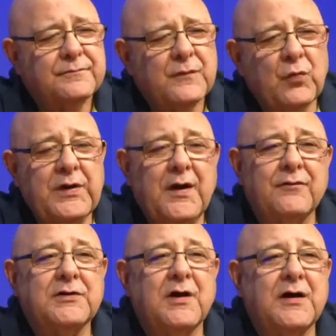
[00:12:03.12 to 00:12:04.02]
we have
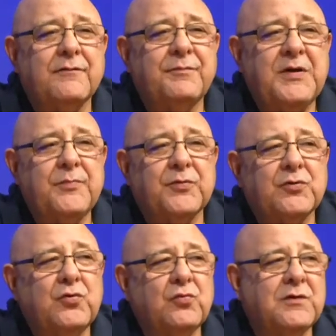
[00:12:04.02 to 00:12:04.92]
a lot of people
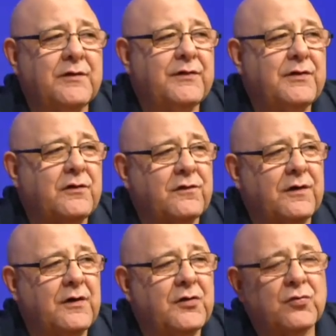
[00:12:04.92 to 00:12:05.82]
who live in this
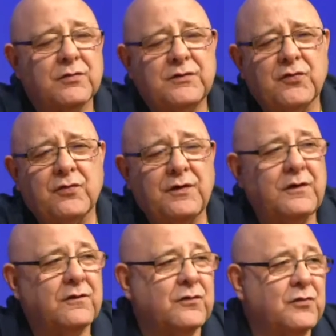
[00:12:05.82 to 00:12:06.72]
city who are
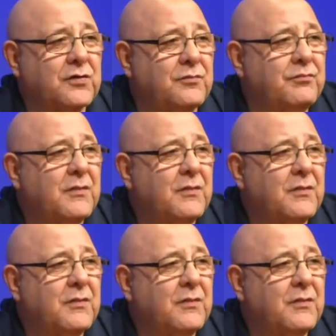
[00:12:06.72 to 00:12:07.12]
attorneys who could,